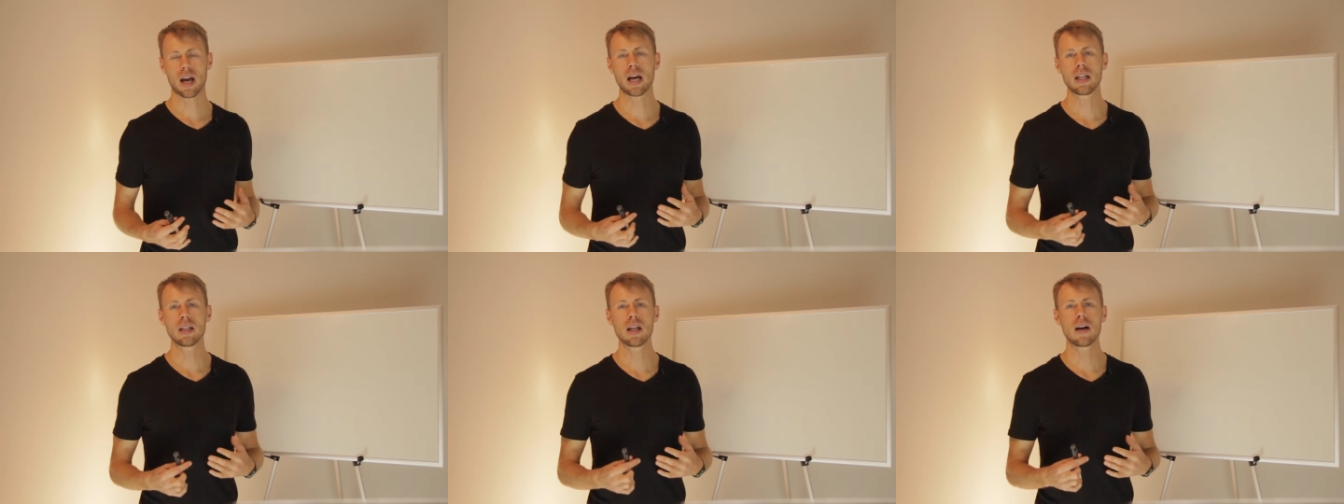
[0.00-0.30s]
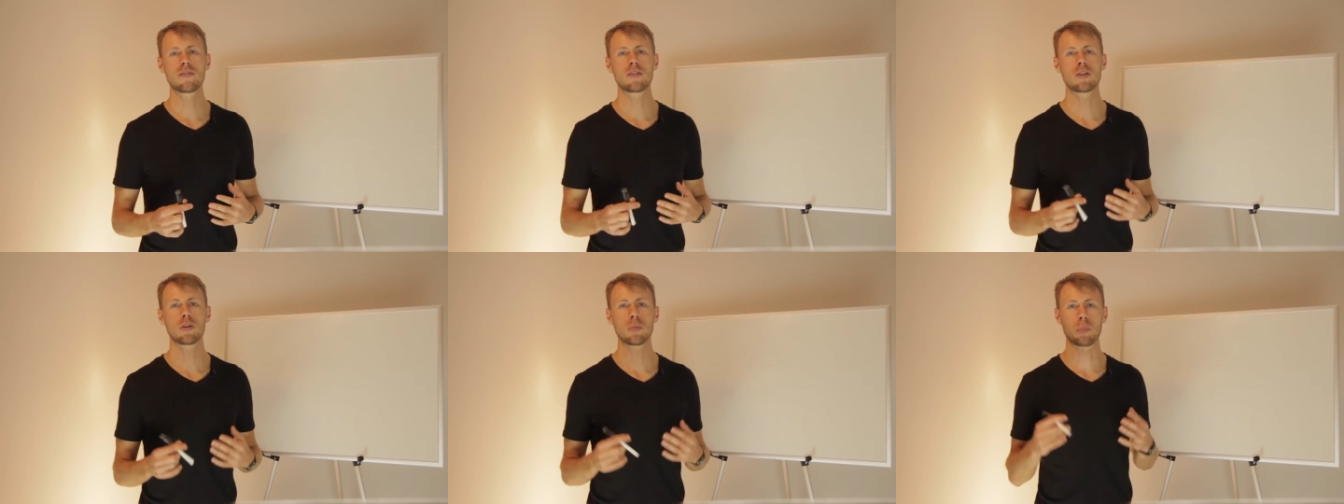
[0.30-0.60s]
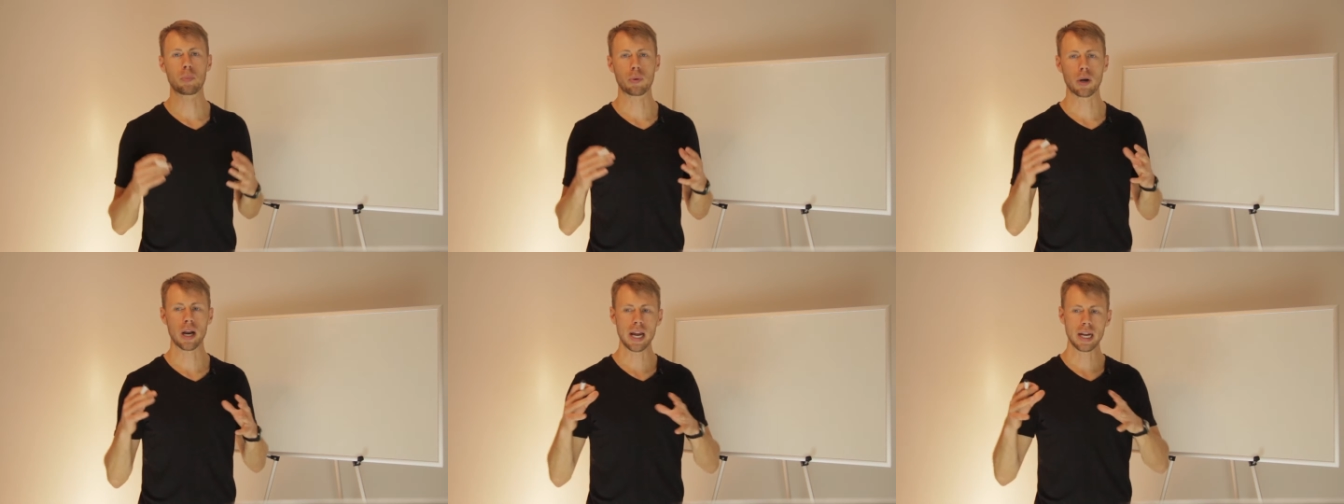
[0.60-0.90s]
I love to
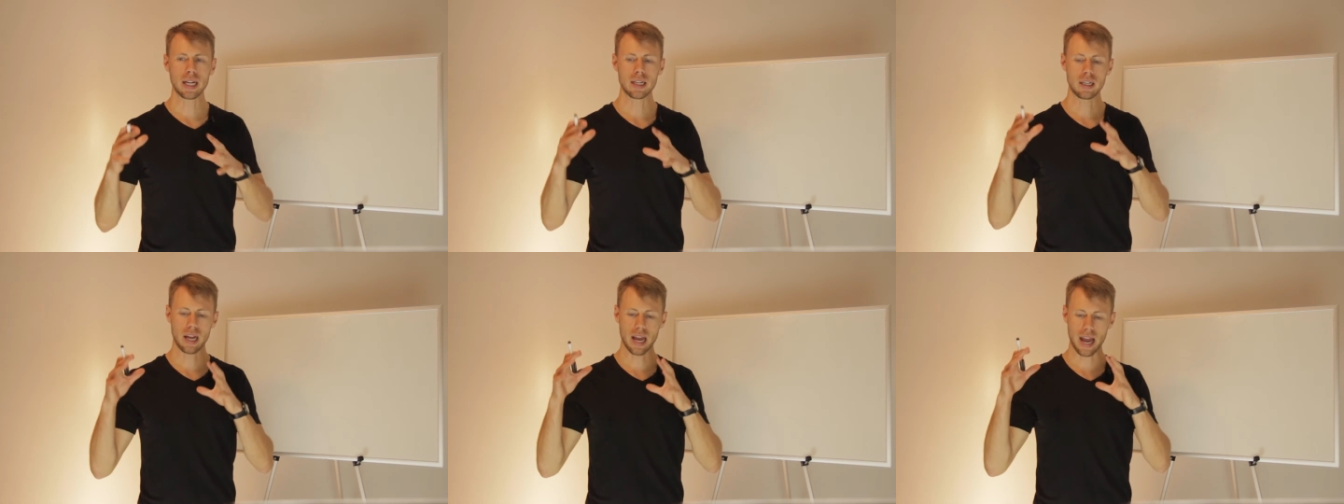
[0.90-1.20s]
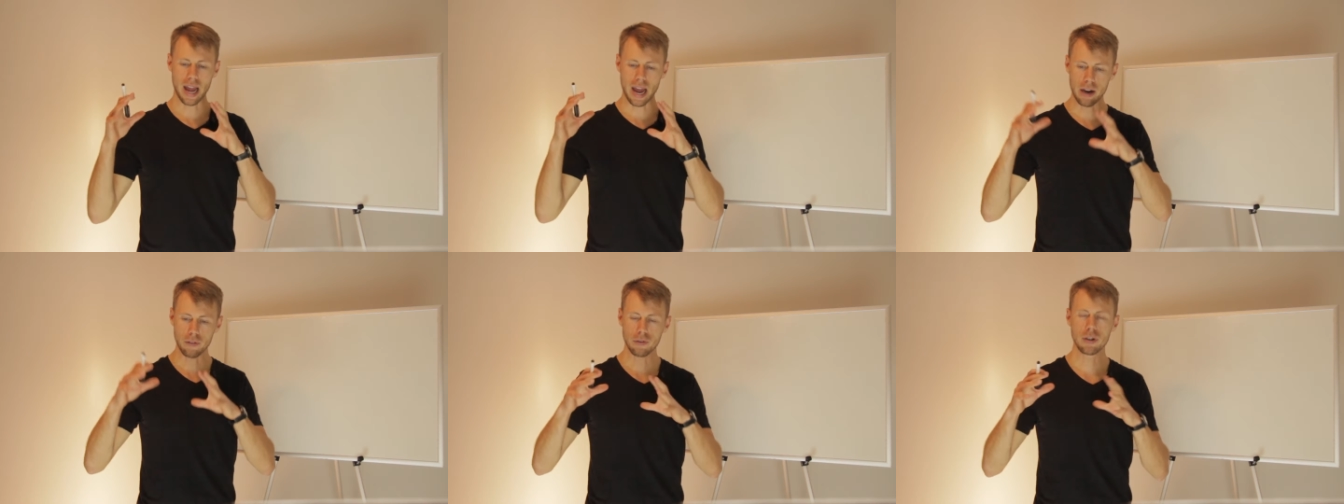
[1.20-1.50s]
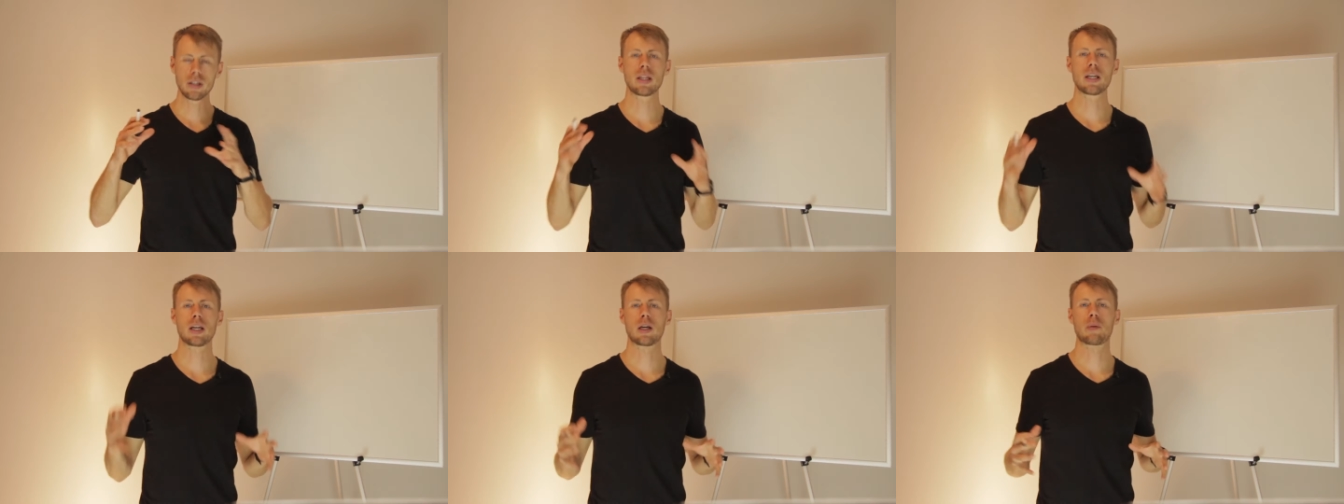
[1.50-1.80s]
break
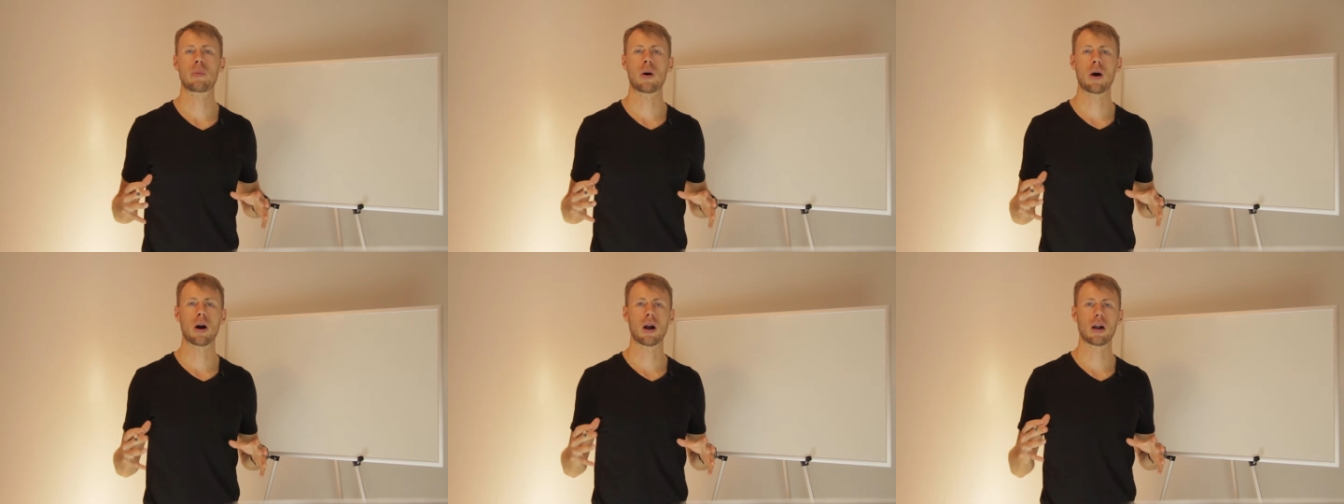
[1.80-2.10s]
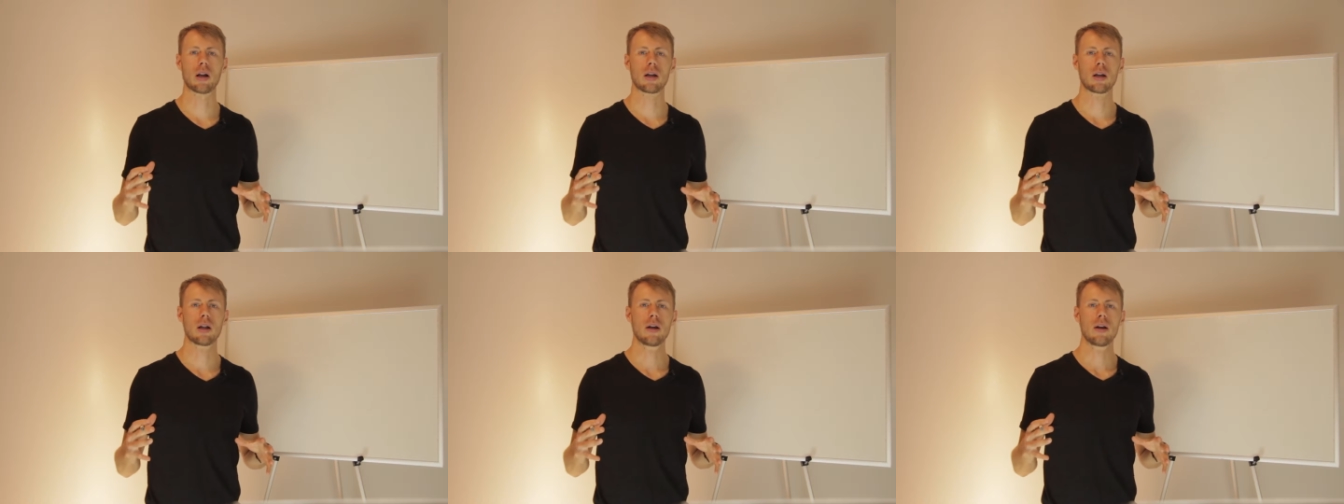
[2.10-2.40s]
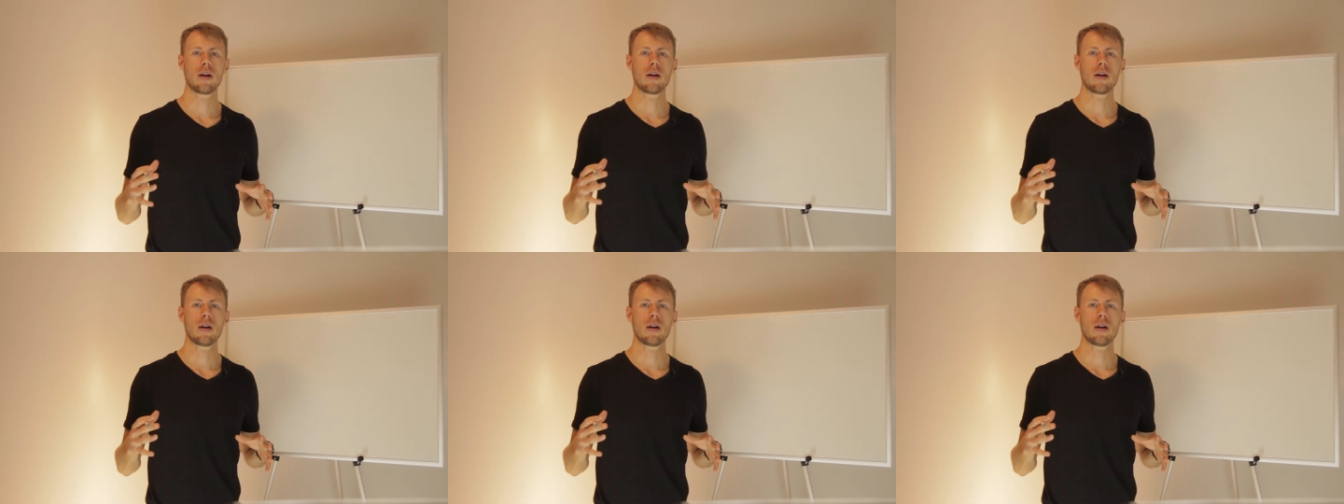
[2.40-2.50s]
everything apart